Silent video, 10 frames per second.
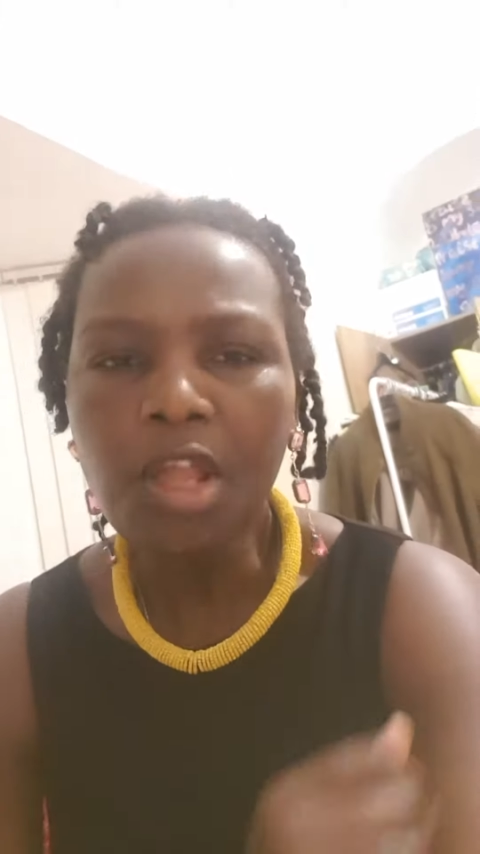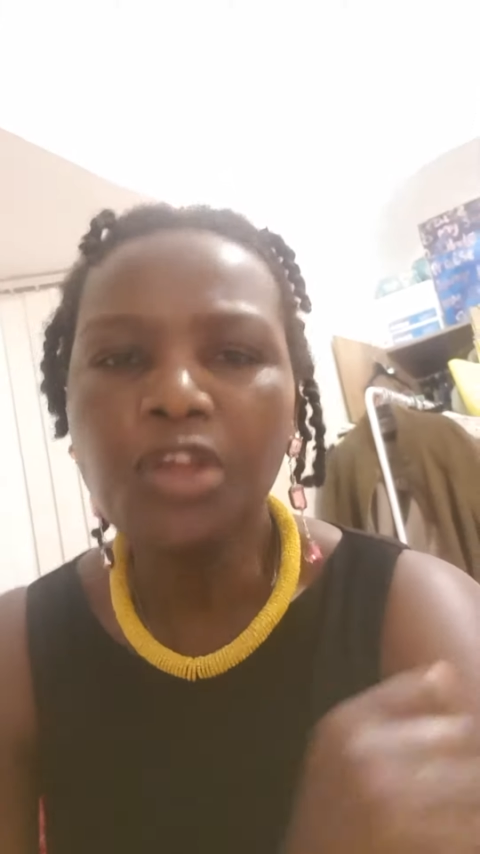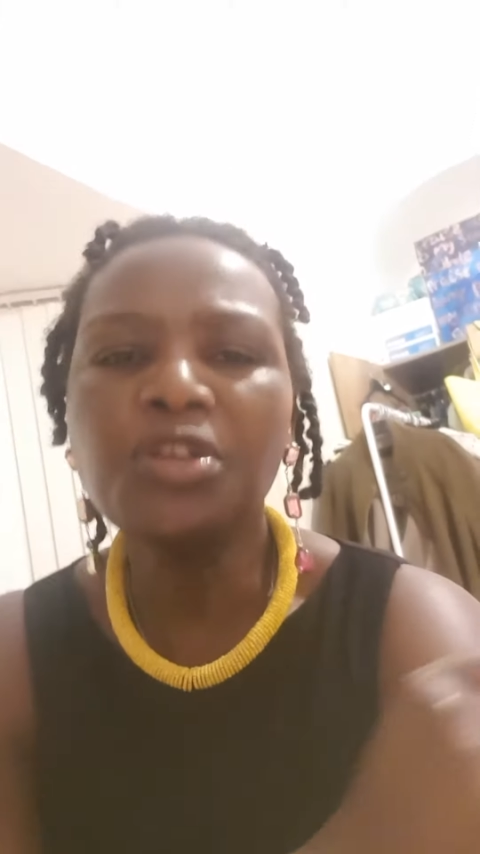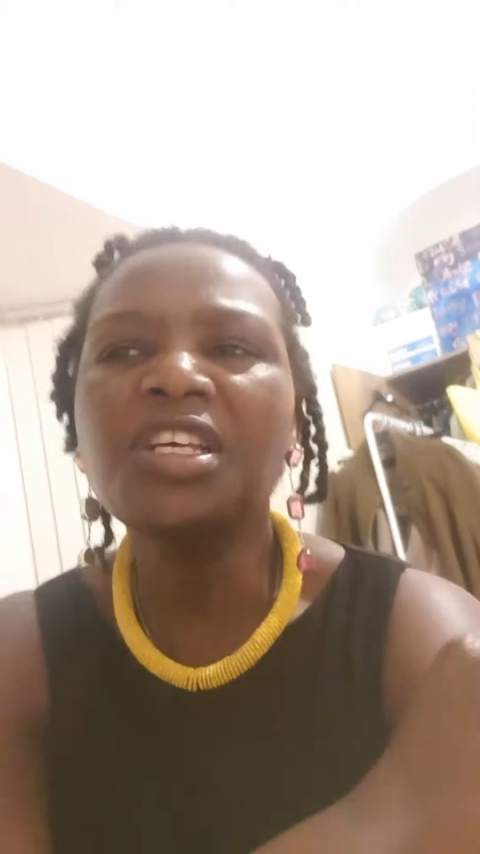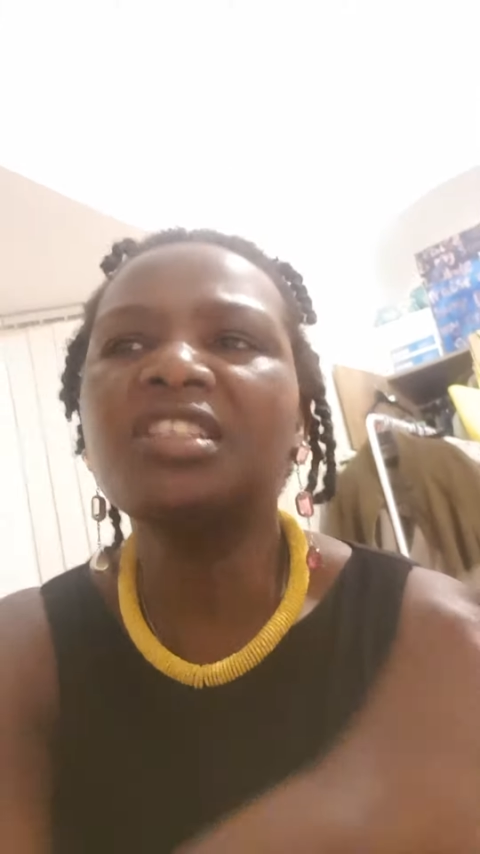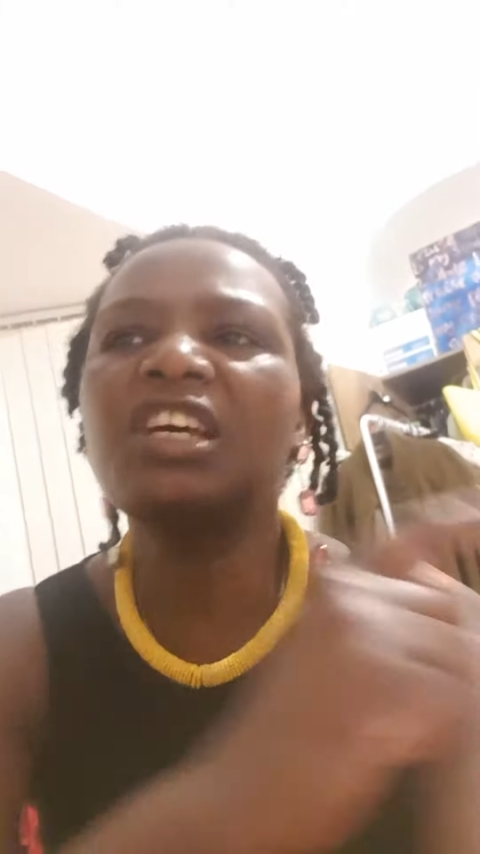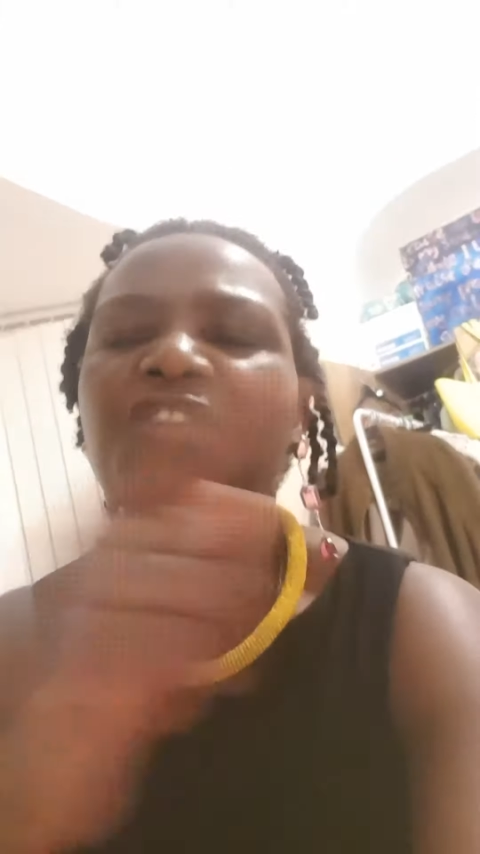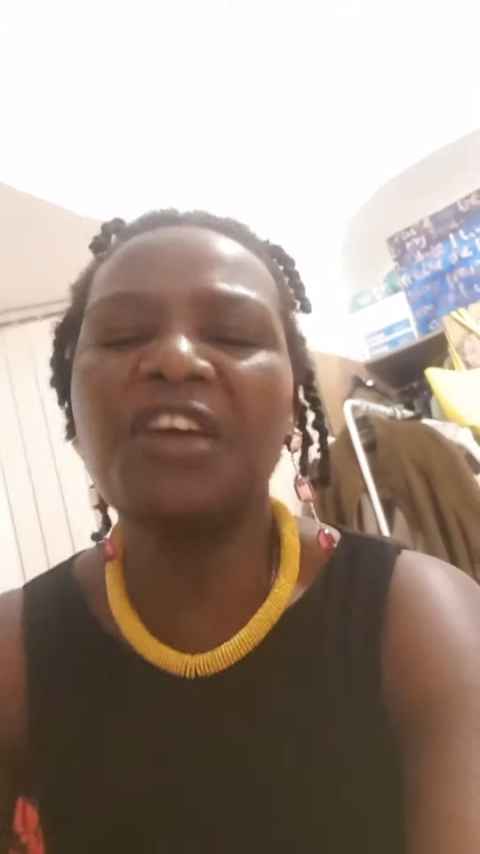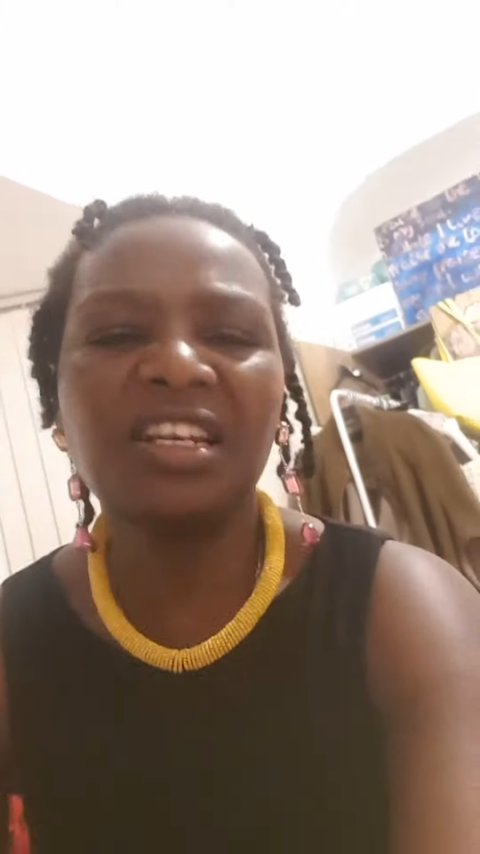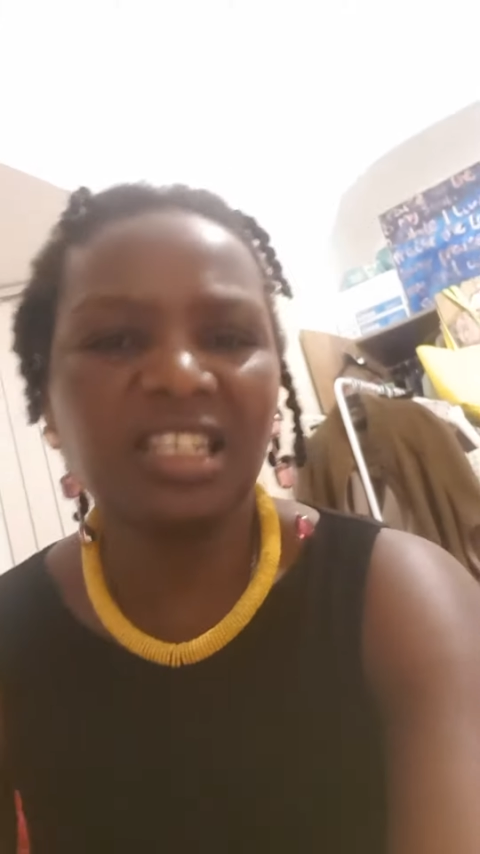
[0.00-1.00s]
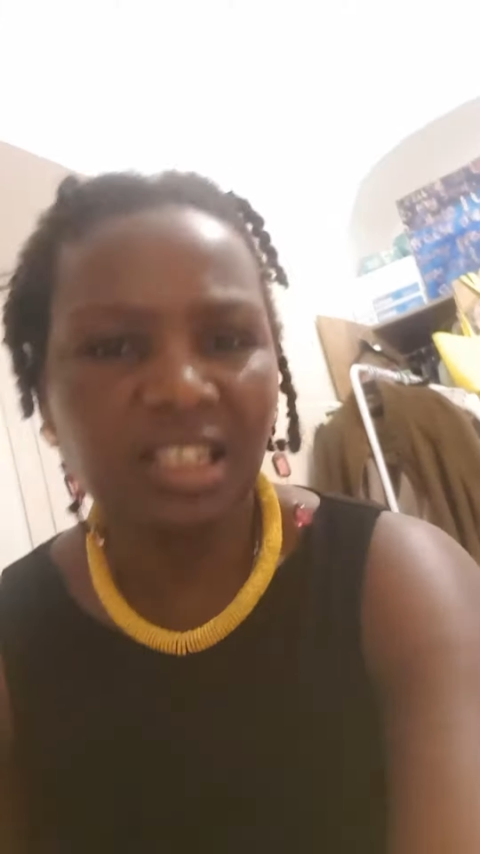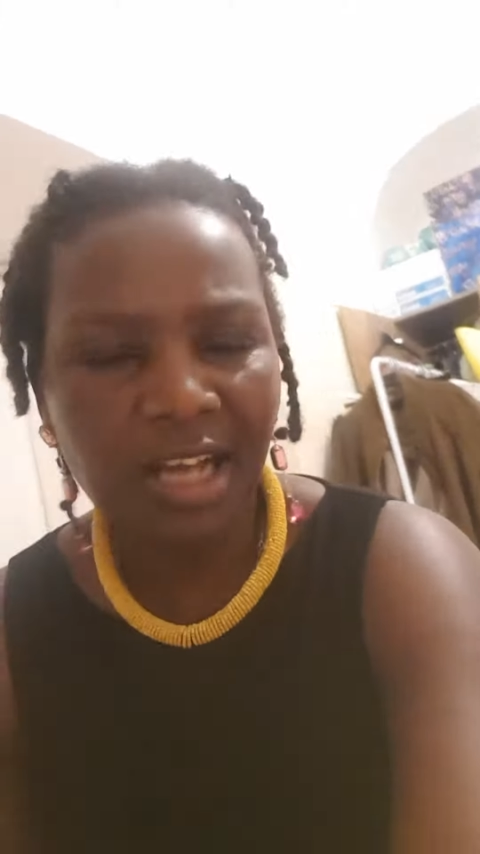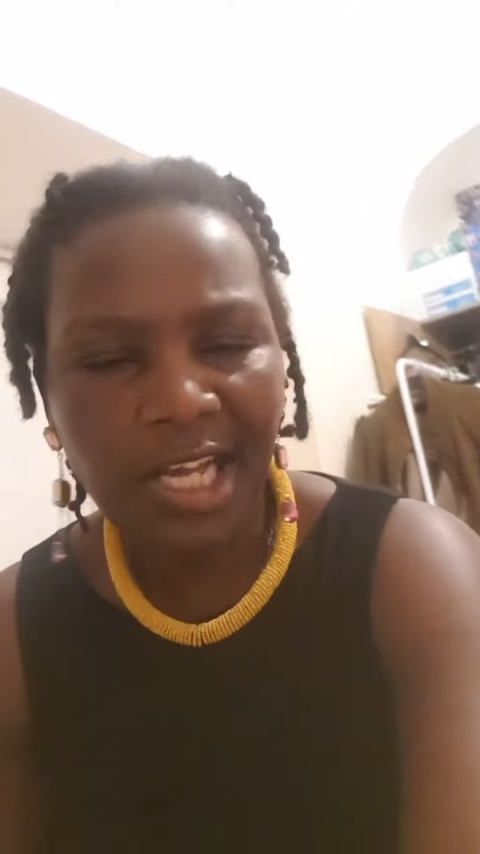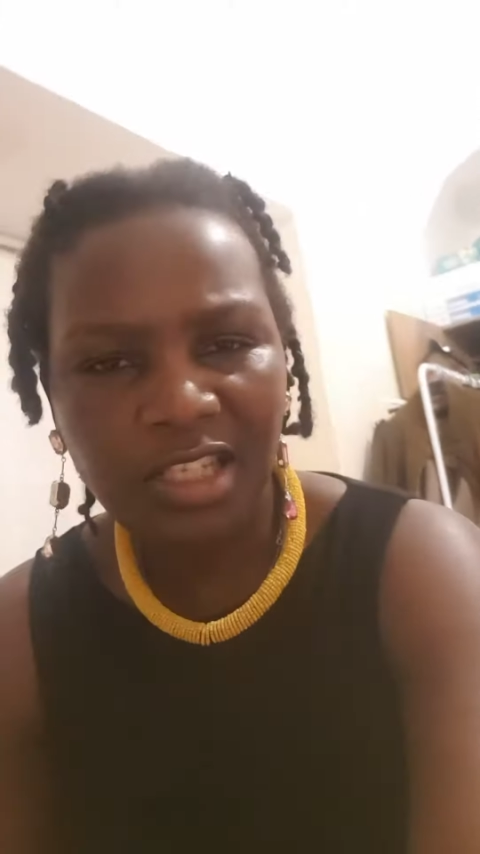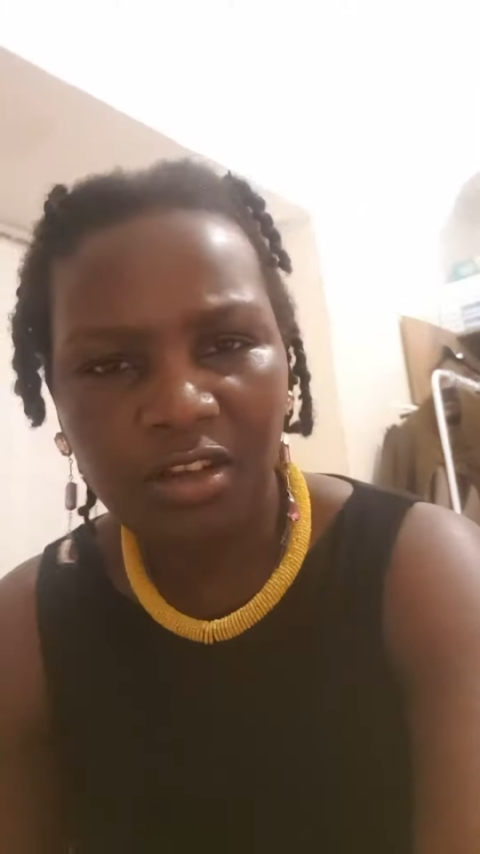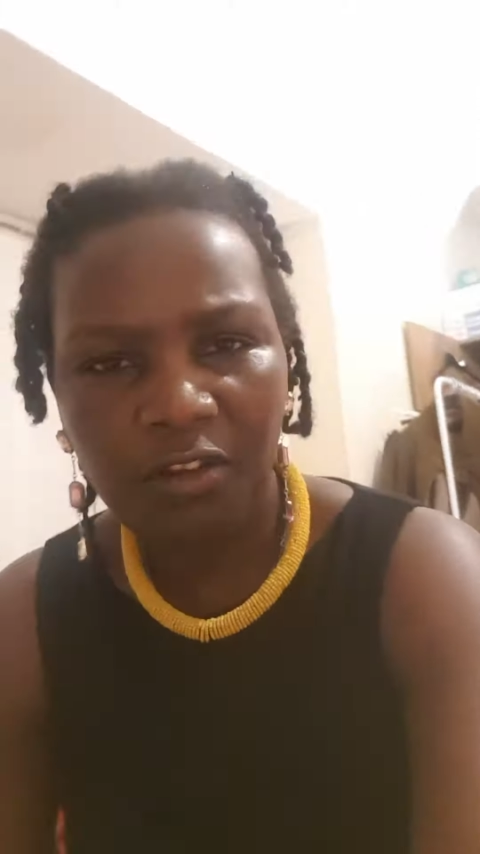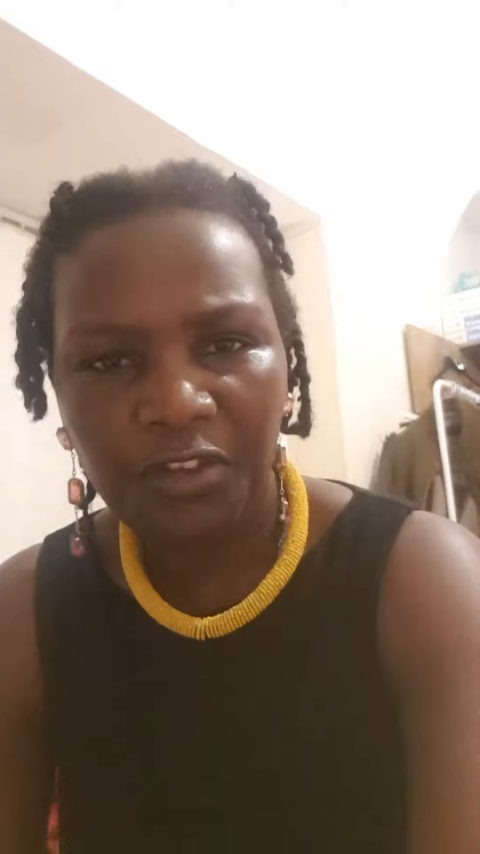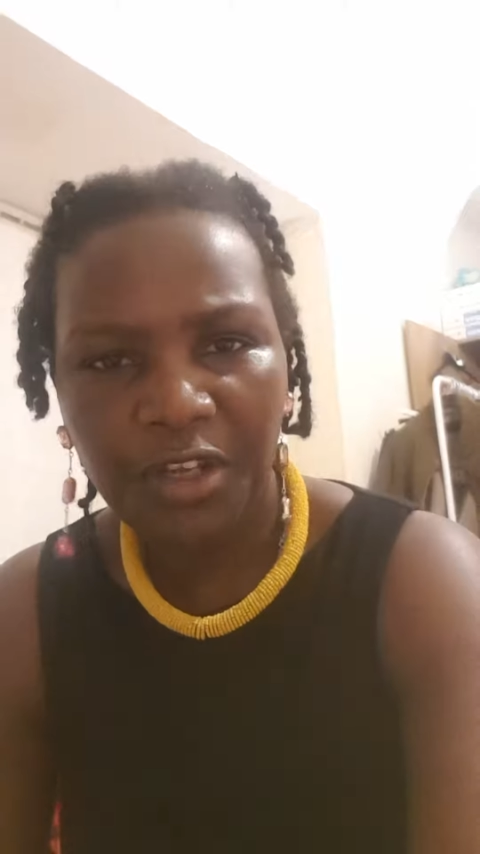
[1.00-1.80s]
Using different kinds of,